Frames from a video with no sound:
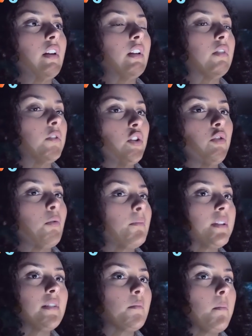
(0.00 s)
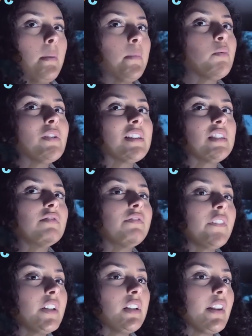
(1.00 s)
you know maybe we still
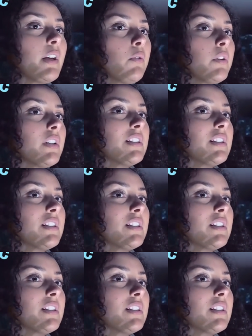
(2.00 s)
feel like we're